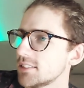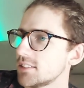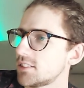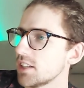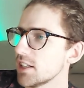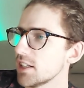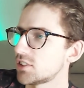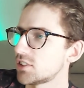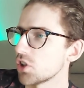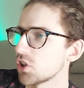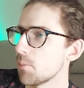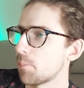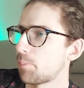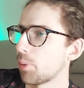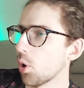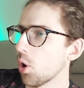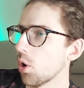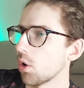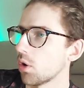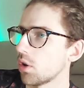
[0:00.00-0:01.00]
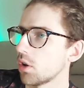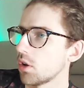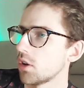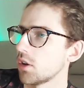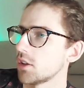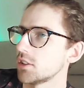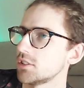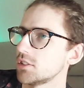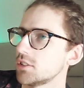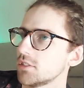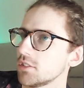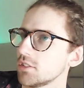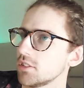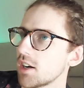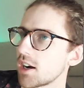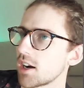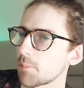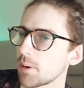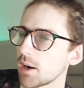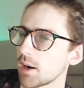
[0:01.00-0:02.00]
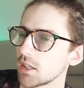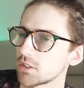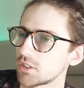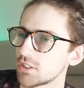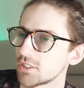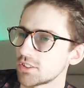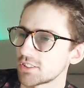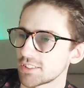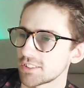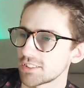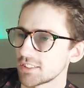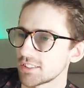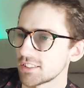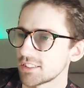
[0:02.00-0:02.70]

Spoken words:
Decent ball. Young punches.